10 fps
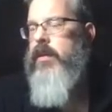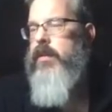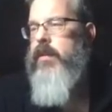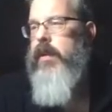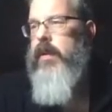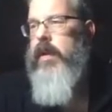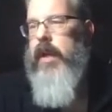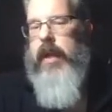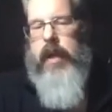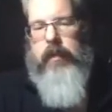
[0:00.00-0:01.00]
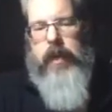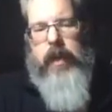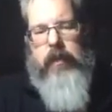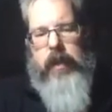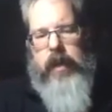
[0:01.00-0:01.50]
So here I am, and
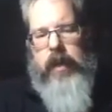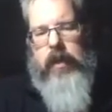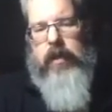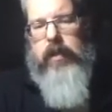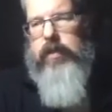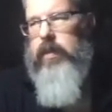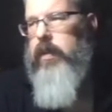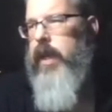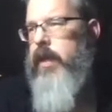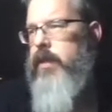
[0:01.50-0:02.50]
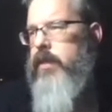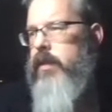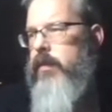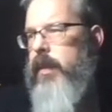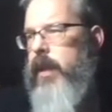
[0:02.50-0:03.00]
I'm going to hit Control S on my